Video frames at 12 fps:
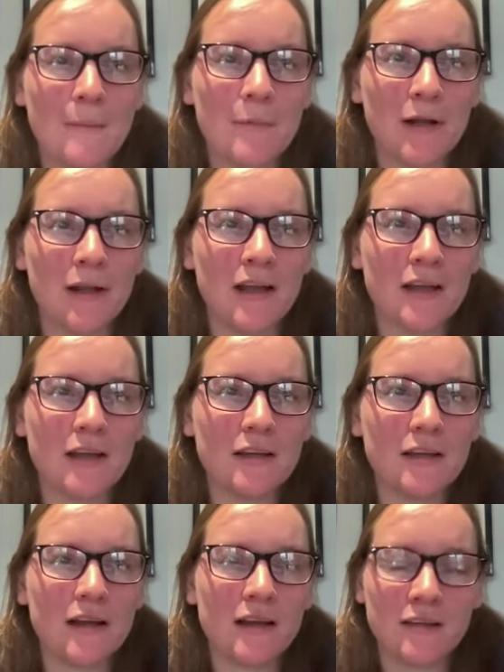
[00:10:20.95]
But like,
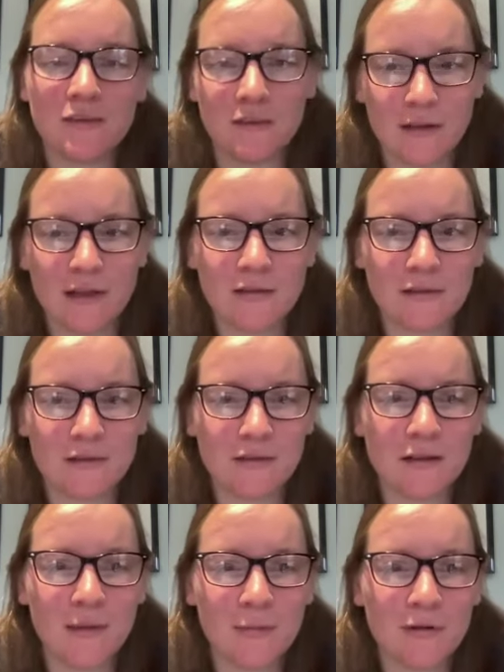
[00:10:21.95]
and still, it does
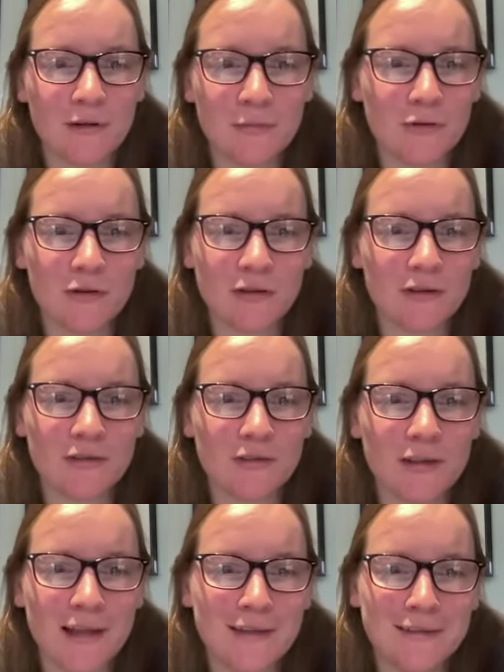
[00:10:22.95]
still happen. I'm not going to
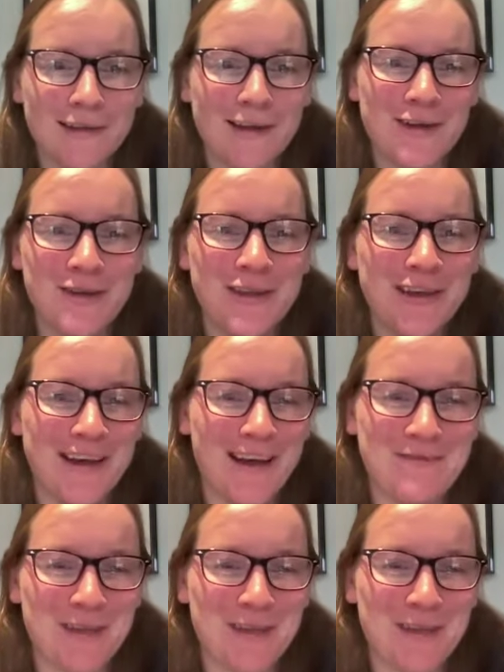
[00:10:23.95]
lie and tell you that I'm